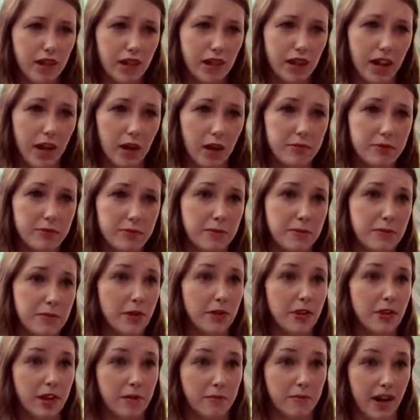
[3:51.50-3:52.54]
helped me build
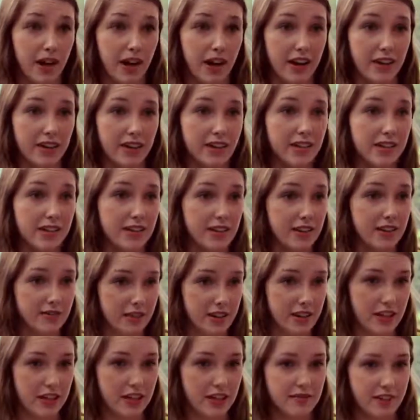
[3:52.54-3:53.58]
up my
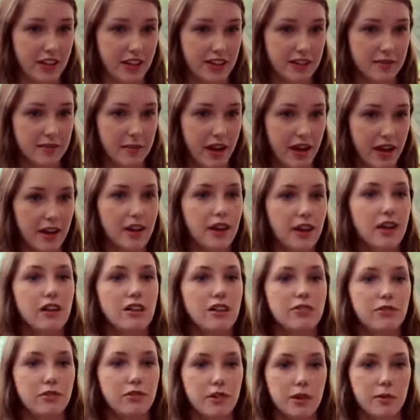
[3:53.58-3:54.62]
CV and resume
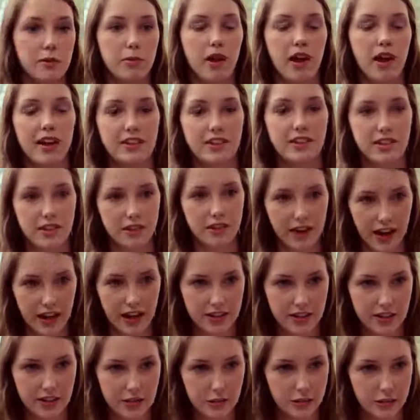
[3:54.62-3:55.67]
for applying to
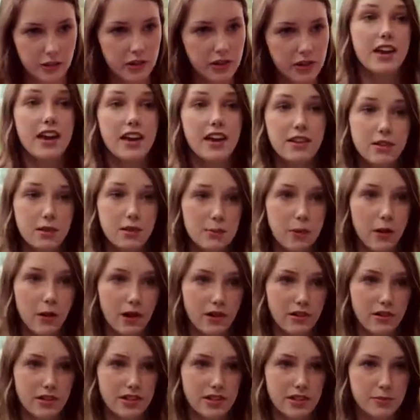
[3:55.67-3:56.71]
grad school. The
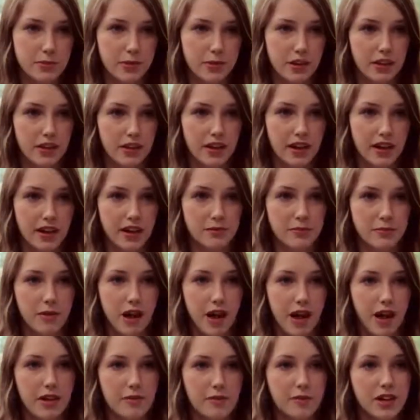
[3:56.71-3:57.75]
anthropology program
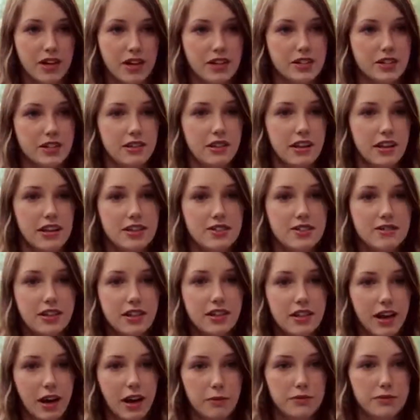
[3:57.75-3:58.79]
at Marshall has really
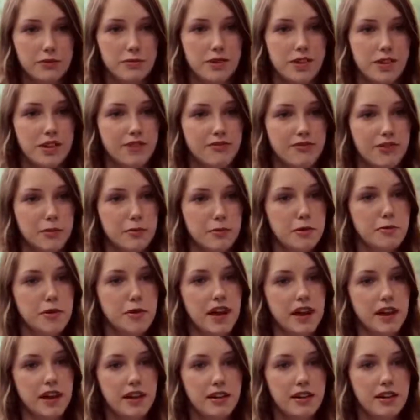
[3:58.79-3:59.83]
helped me feel
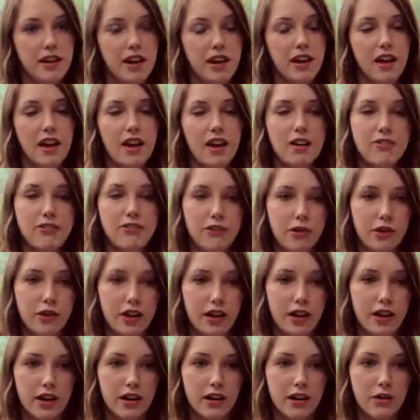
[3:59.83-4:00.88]
prepared
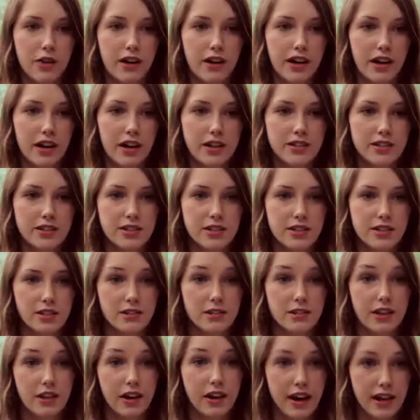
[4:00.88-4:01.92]
for going on to
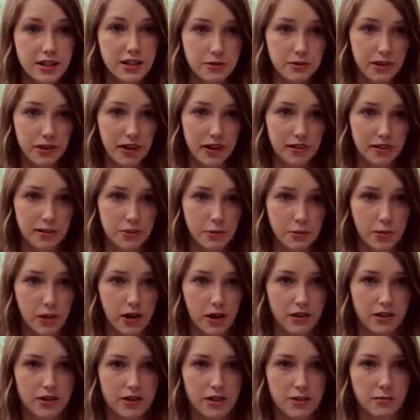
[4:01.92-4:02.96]
a graduate
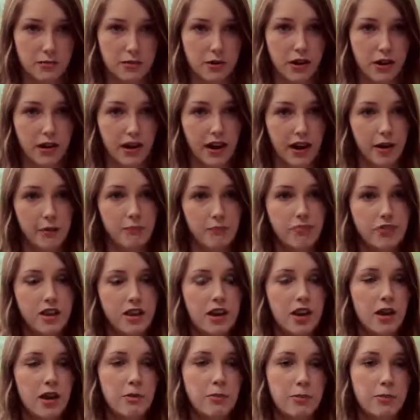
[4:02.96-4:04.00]
anthropology program
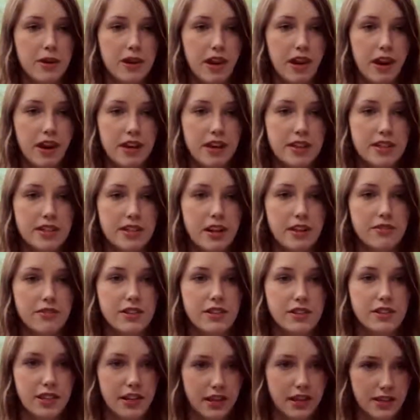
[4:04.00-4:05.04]
because of the
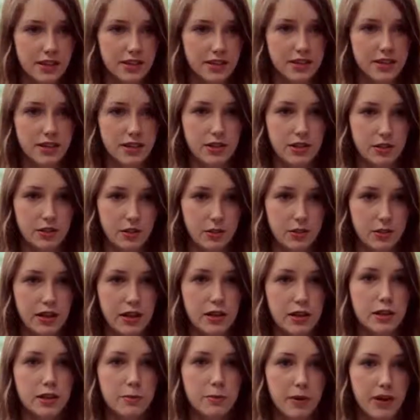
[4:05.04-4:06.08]
chance to do
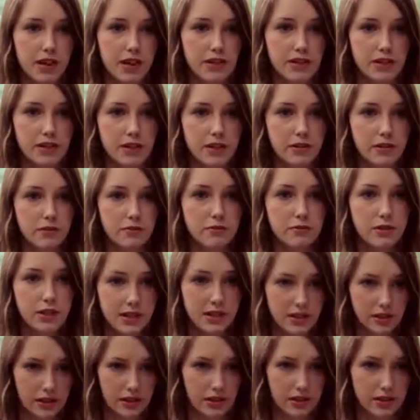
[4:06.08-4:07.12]
independent
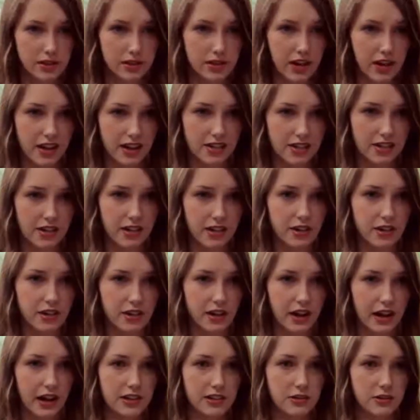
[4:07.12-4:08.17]
research as an
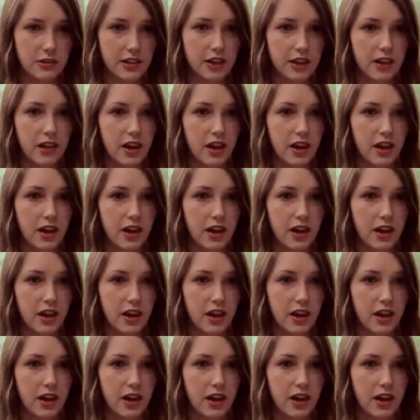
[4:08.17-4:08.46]
undergraduate.